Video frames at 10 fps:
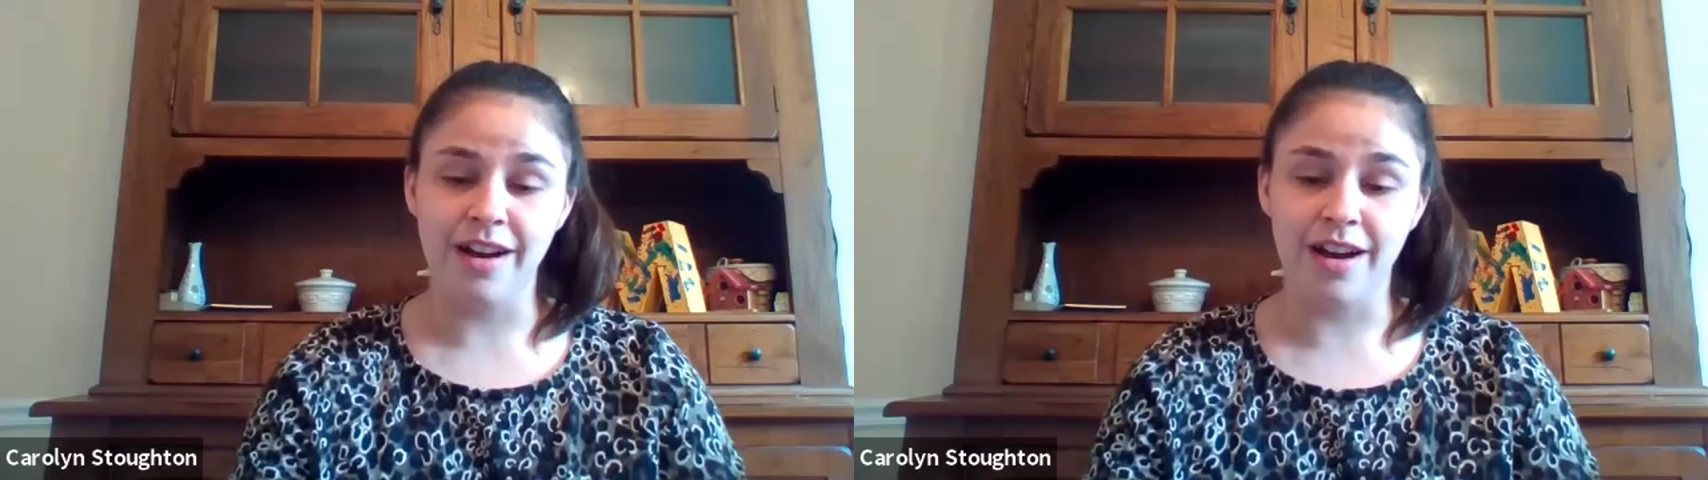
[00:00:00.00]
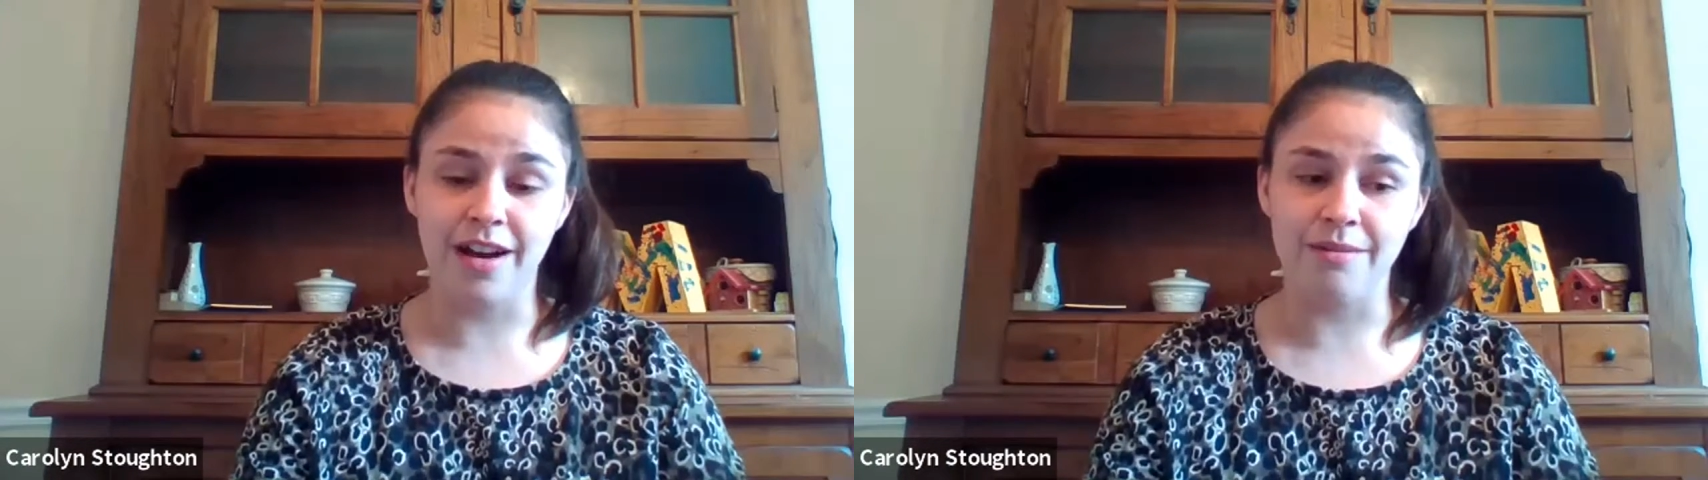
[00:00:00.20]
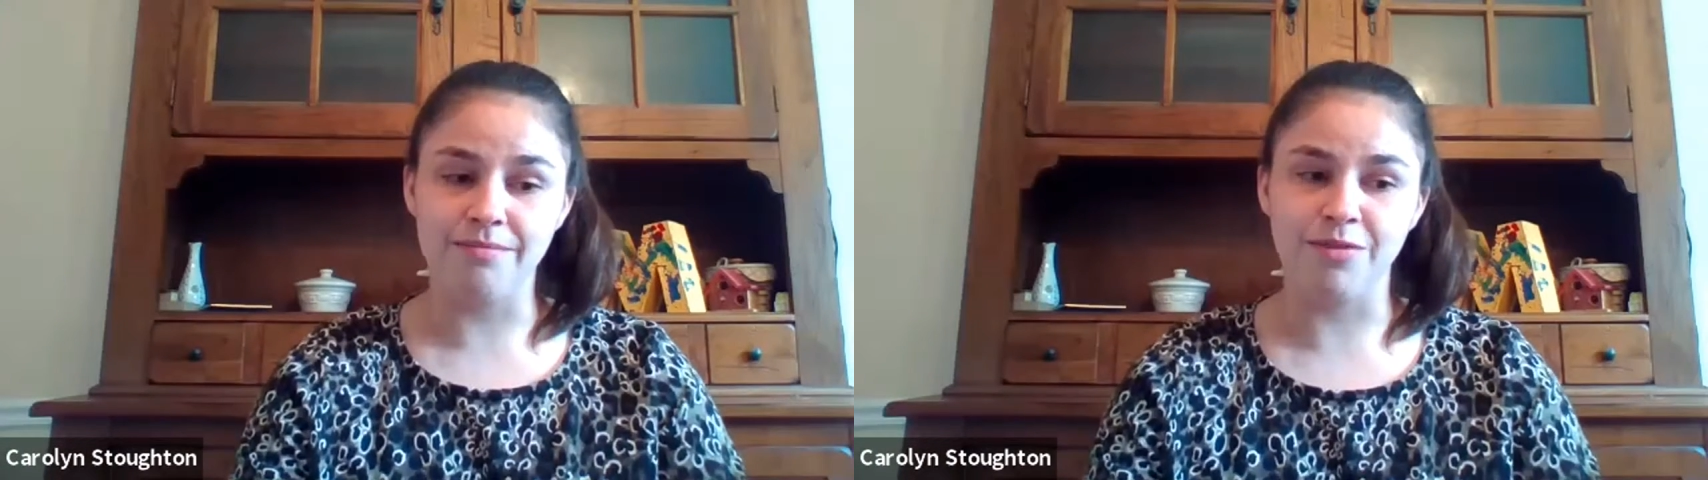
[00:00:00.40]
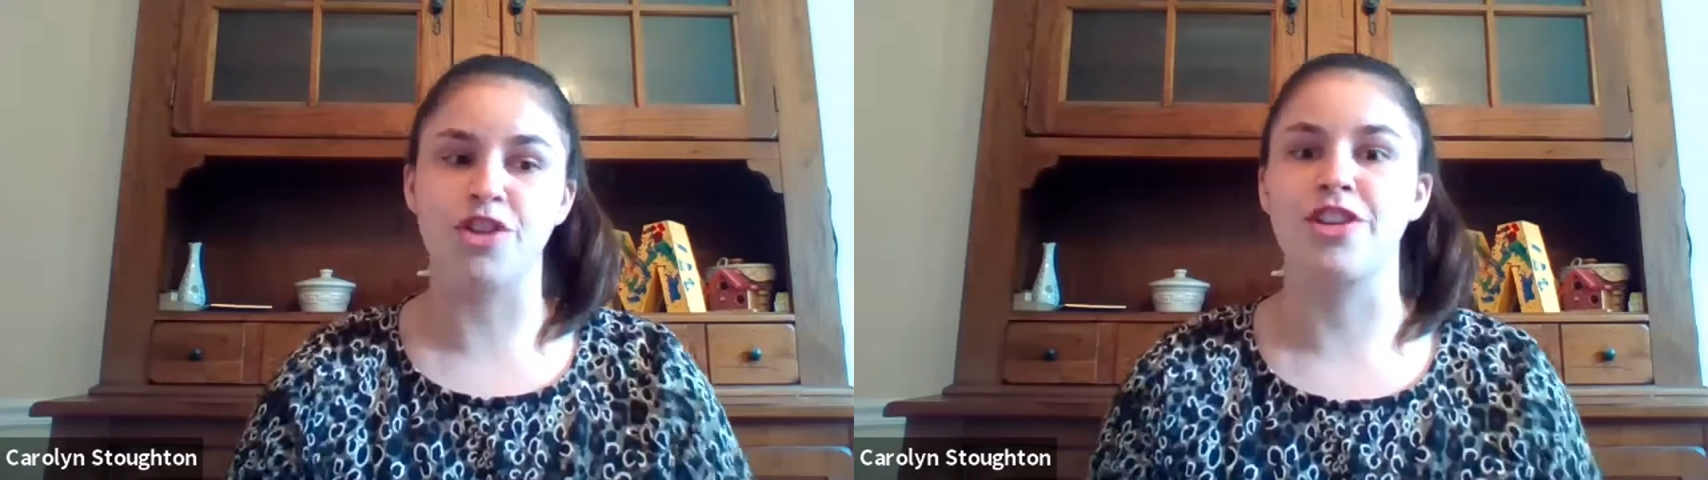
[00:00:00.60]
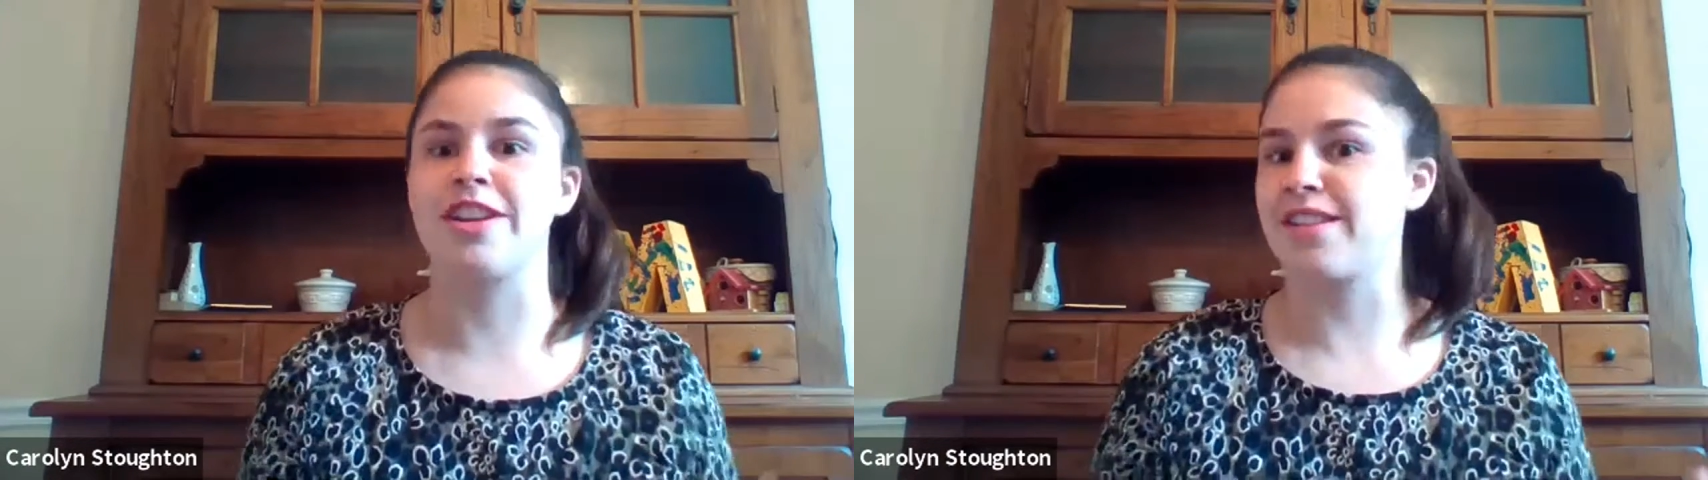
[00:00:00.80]

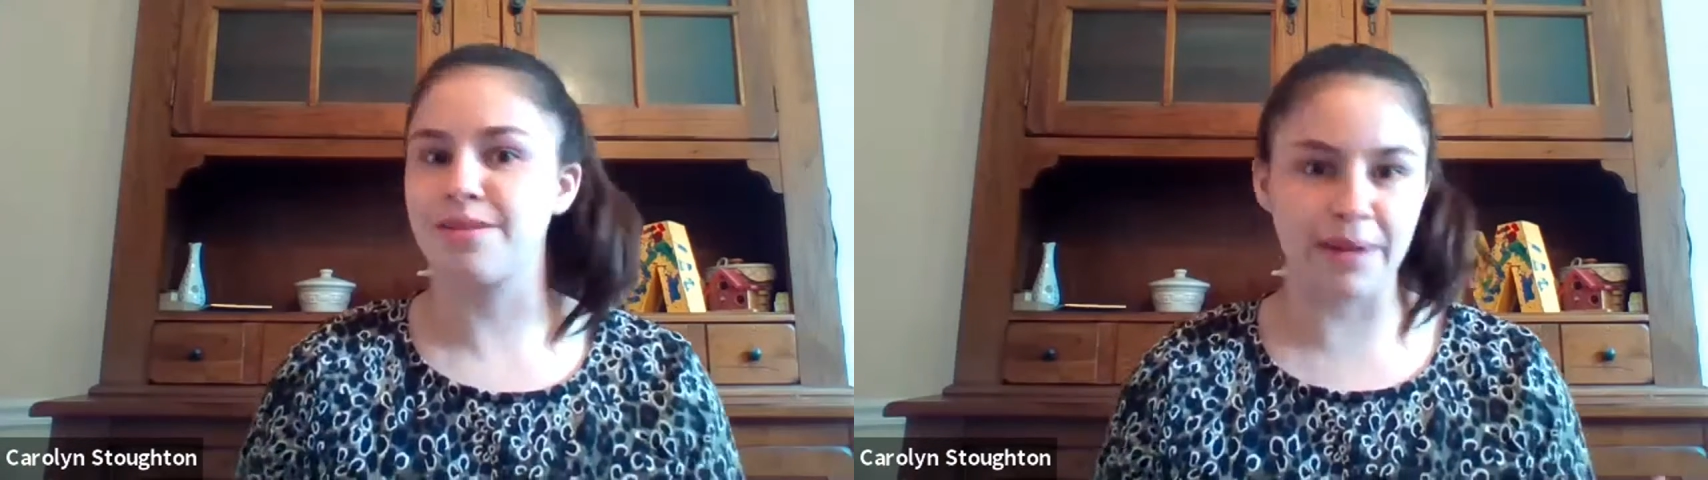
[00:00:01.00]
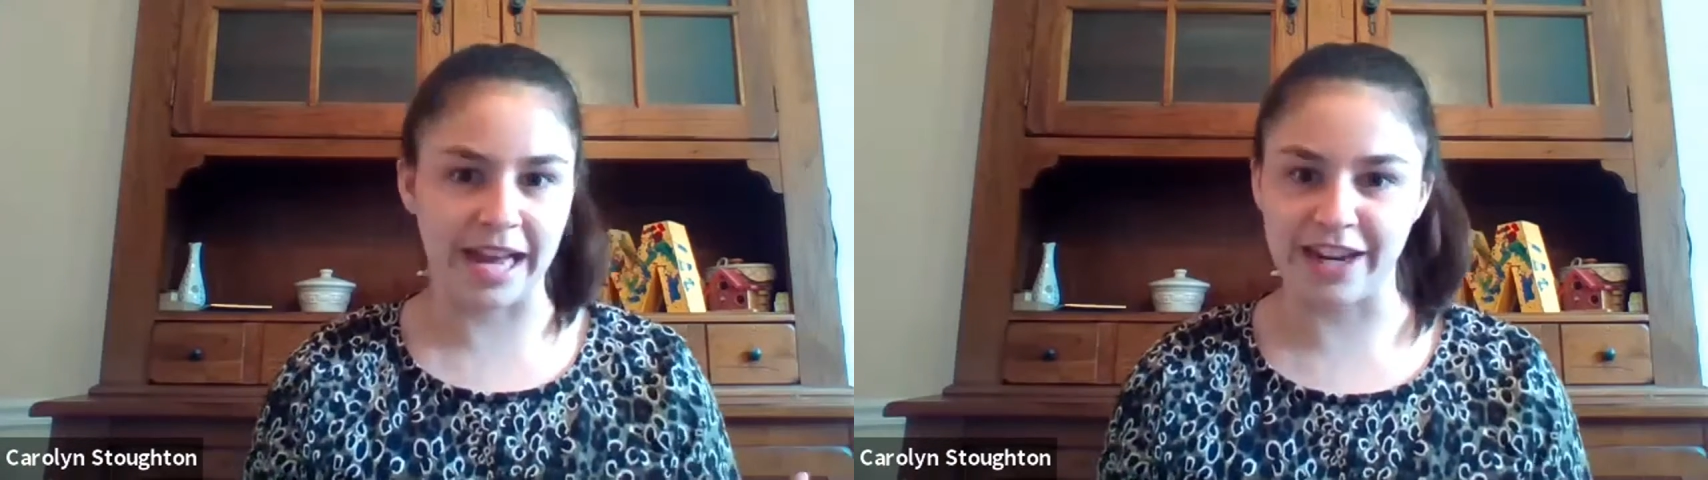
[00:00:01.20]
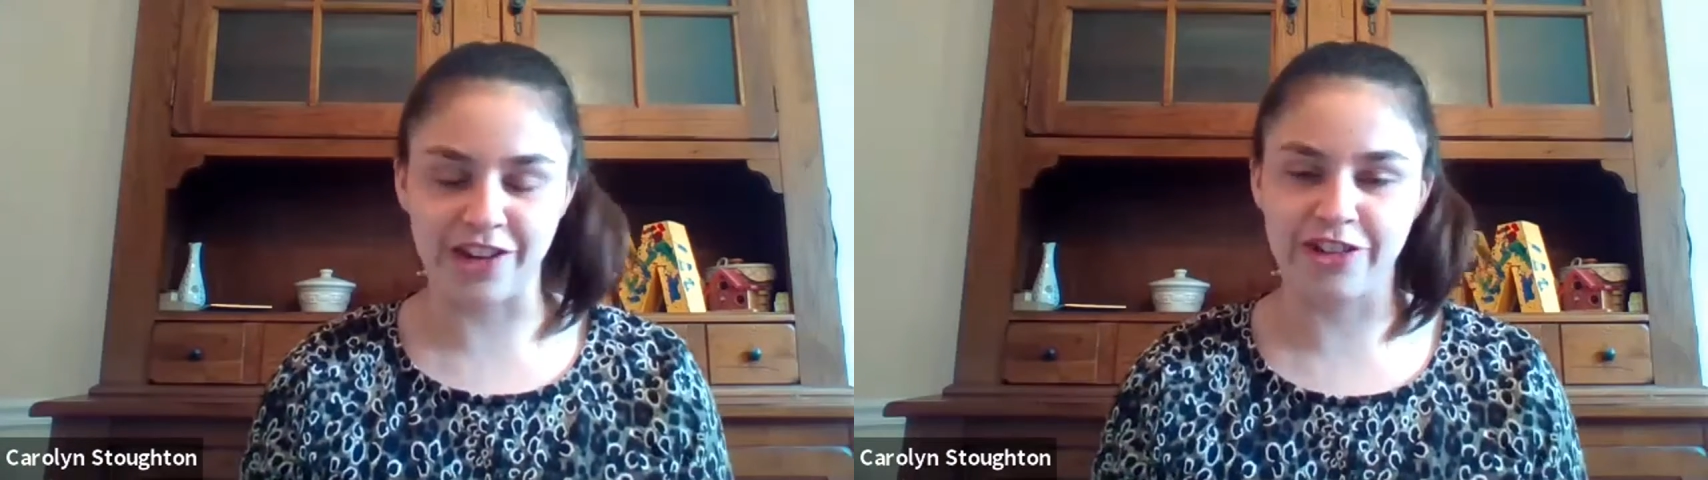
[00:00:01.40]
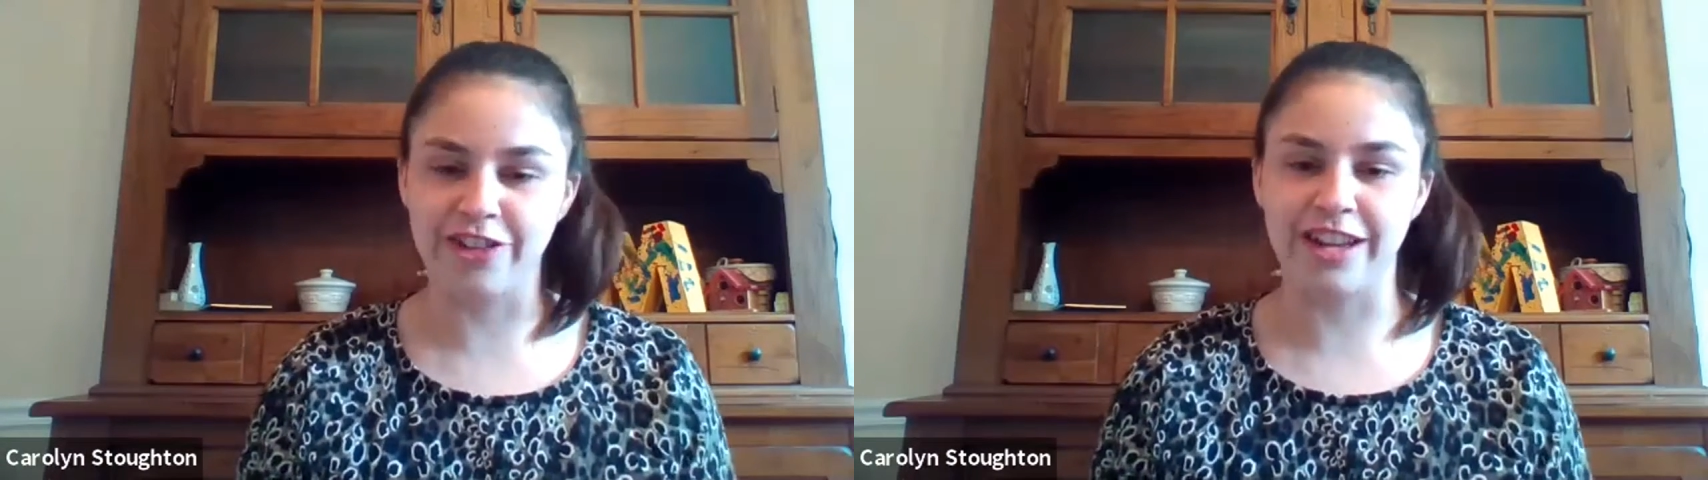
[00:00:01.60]
learning Spanish,